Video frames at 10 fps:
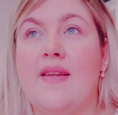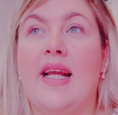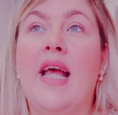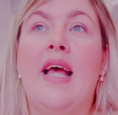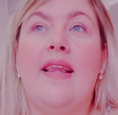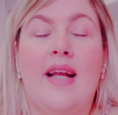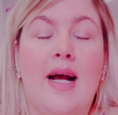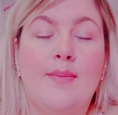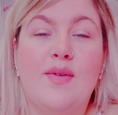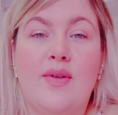like the
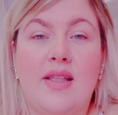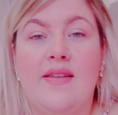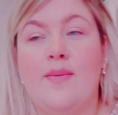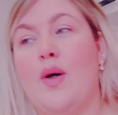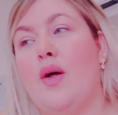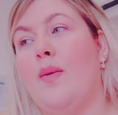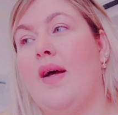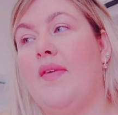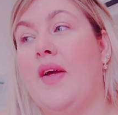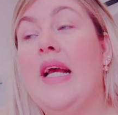arms are really small or
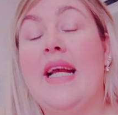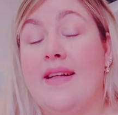whatever,